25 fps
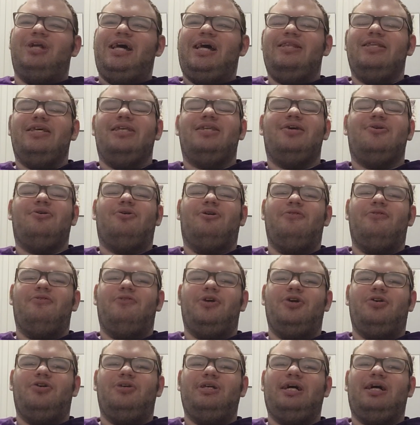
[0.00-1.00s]
and then they
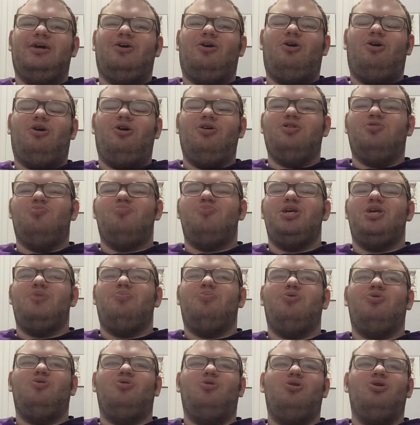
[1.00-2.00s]
reveal that all the
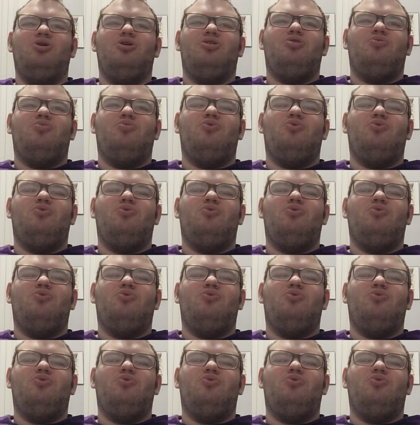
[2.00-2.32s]
people